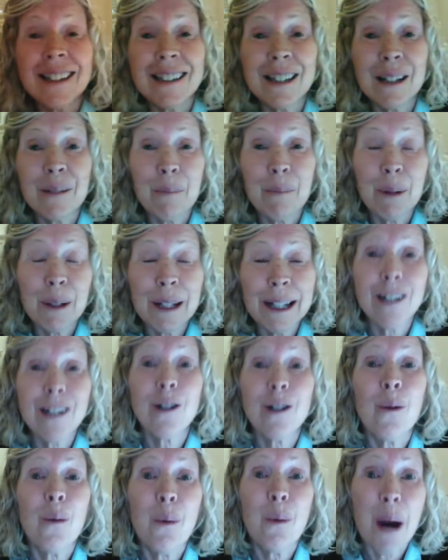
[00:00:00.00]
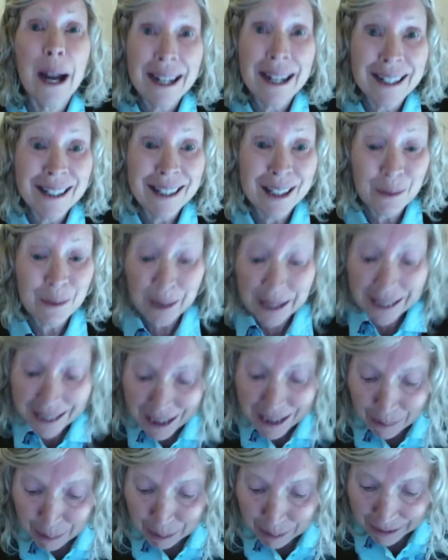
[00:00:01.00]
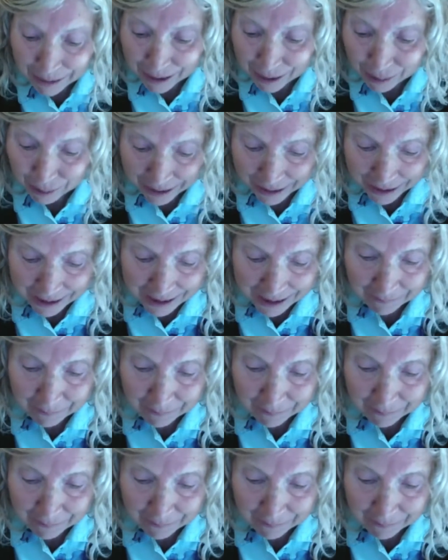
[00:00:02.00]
to play twice. We get to play twice.